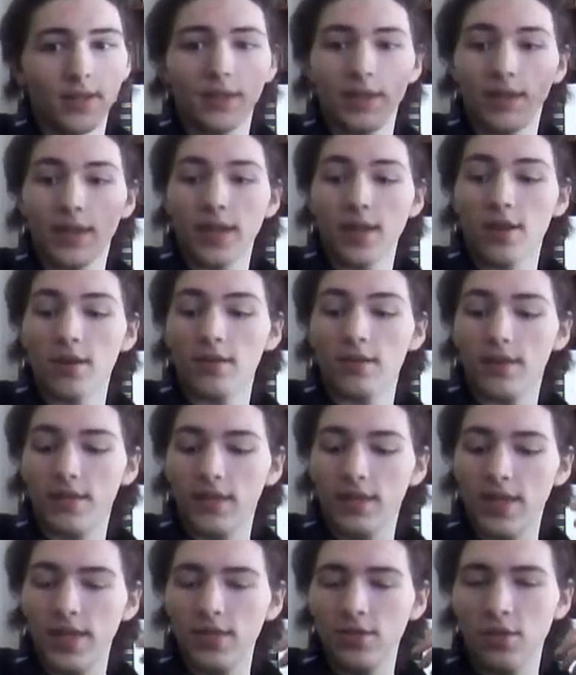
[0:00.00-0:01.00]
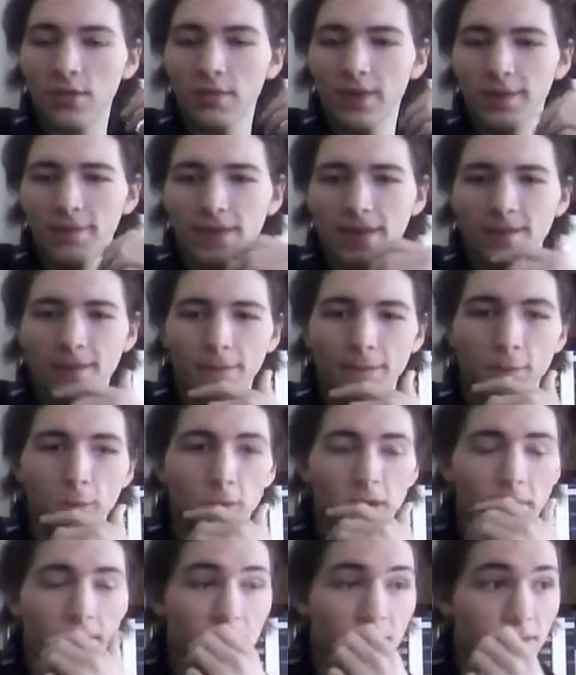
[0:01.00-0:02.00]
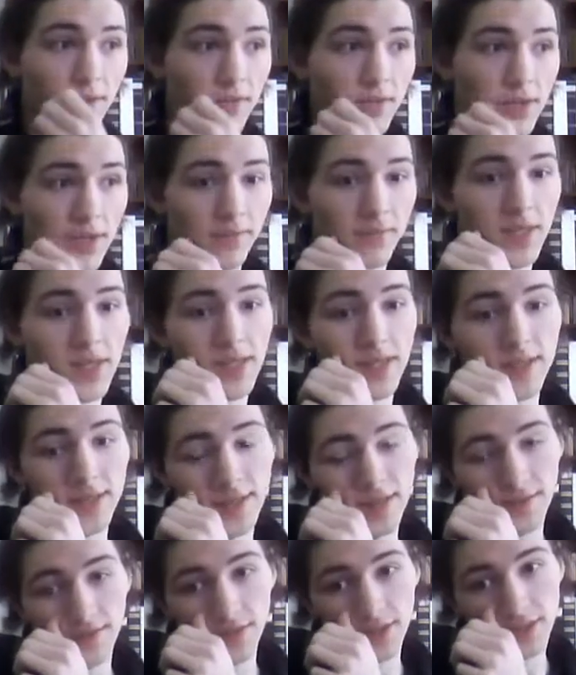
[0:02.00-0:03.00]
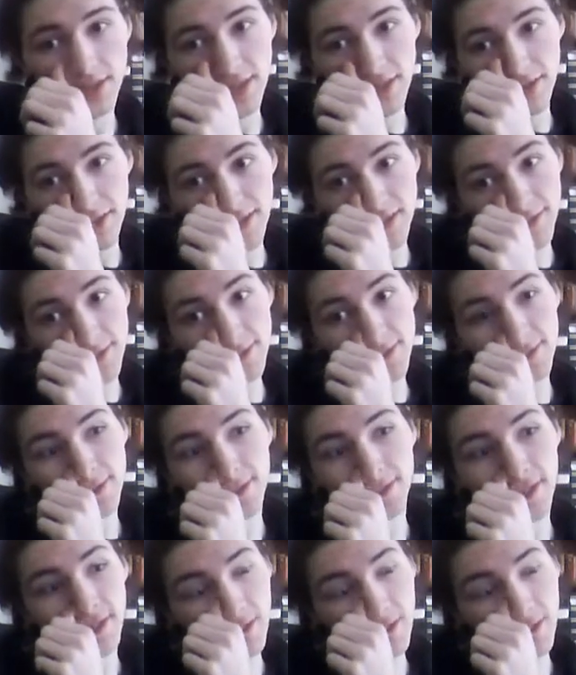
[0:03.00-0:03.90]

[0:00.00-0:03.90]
These are my favorite 4 episodes of the series.